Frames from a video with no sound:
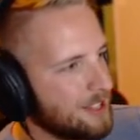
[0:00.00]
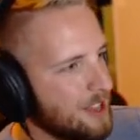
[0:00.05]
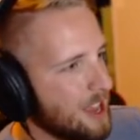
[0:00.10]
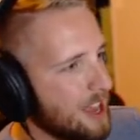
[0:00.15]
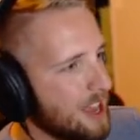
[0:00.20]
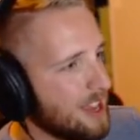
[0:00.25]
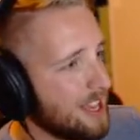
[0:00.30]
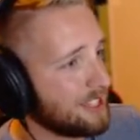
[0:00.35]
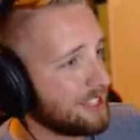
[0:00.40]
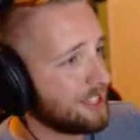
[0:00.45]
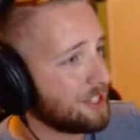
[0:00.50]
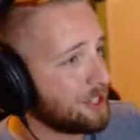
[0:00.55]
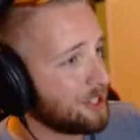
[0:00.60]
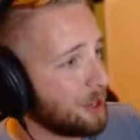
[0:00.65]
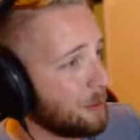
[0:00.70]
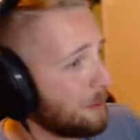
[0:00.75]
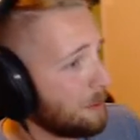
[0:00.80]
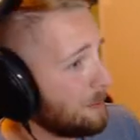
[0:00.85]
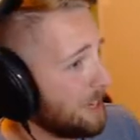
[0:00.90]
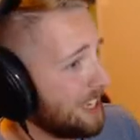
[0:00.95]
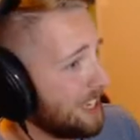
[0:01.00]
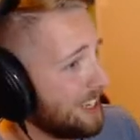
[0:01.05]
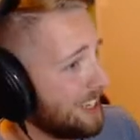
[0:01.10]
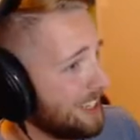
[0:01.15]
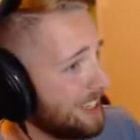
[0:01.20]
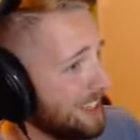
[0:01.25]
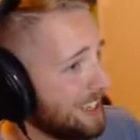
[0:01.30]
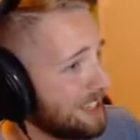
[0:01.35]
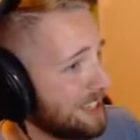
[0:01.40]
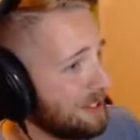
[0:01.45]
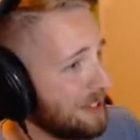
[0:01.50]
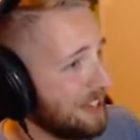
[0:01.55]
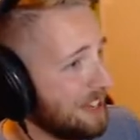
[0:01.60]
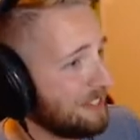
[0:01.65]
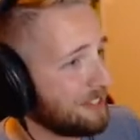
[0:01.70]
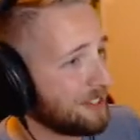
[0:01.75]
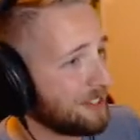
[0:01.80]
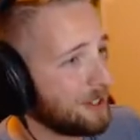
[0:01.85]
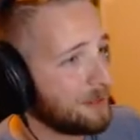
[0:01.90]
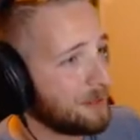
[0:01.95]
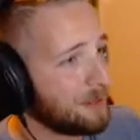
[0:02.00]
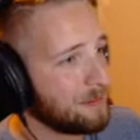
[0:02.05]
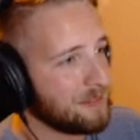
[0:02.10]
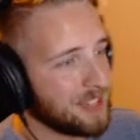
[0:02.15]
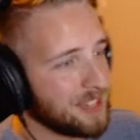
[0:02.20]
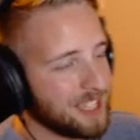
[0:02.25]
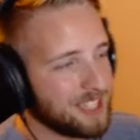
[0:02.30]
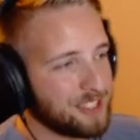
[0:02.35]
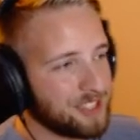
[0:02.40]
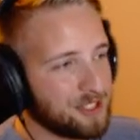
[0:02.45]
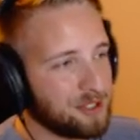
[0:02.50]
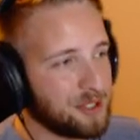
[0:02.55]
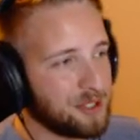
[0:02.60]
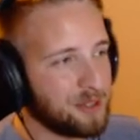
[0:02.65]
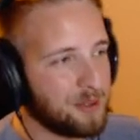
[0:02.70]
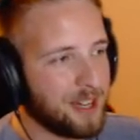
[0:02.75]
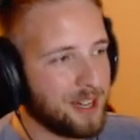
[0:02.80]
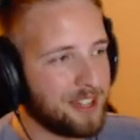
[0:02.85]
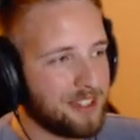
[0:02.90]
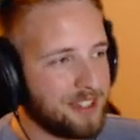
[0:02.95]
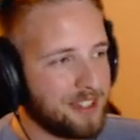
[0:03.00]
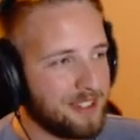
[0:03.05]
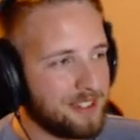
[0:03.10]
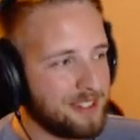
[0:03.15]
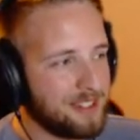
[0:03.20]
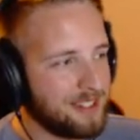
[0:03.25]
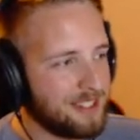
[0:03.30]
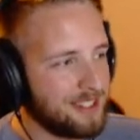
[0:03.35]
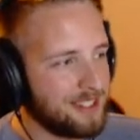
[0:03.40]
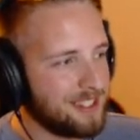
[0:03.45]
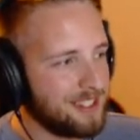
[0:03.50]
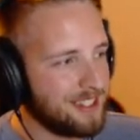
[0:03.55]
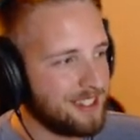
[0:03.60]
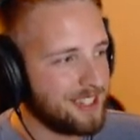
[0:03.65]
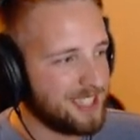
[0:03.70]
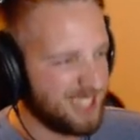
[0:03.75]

Is the dopamine hit that you get from things doing well the same?